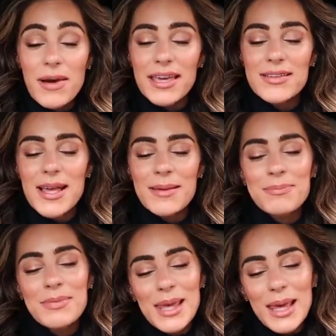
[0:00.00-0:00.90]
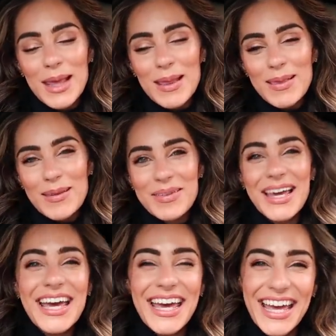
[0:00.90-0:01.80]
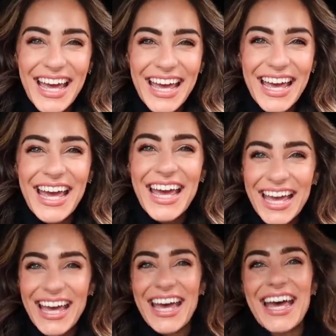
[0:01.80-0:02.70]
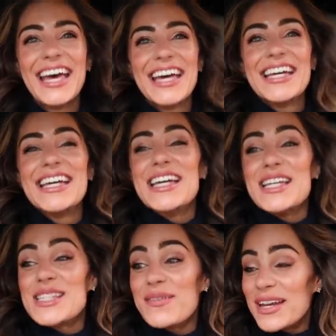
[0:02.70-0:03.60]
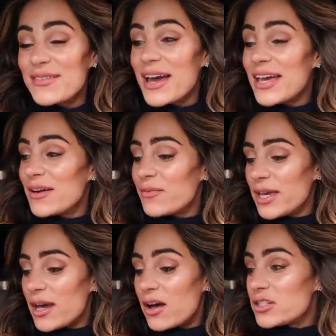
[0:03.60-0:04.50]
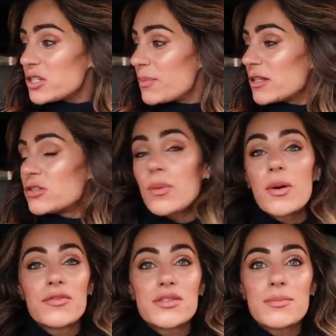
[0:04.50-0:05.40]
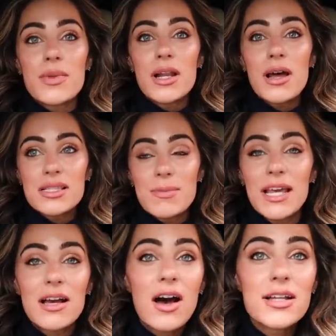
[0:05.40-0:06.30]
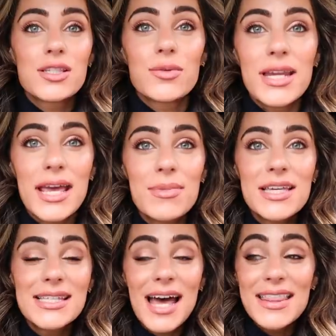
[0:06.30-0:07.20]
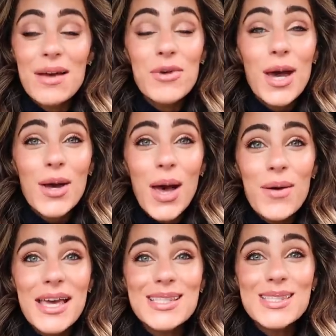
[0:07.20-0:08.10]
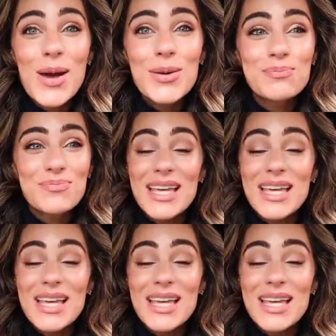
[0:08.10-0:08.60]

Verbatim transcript: back? He's like, yes. So anyway, we are just about to drop off some last minute cards to our neighbours and then we are going, so